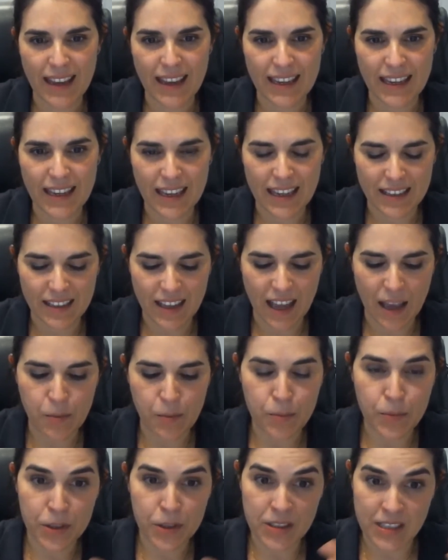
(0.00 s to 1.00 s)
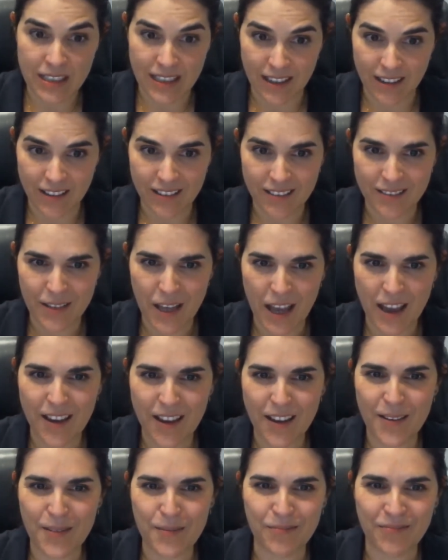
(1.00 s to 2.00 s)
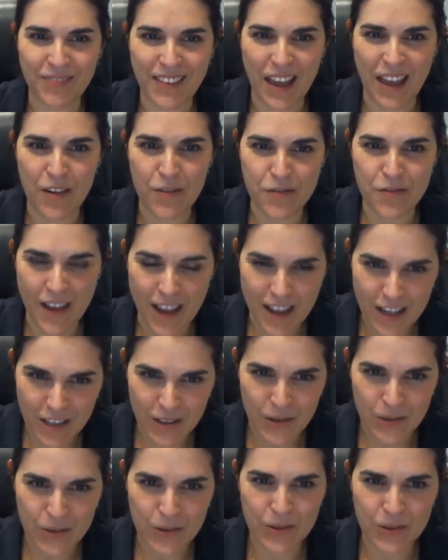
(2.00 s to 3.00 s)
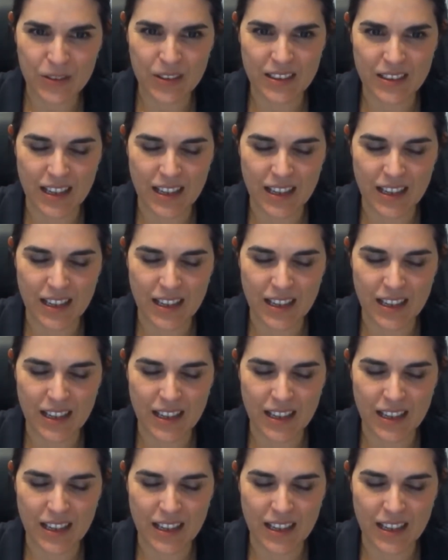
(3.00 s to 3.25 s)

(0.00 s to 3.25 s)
embodying values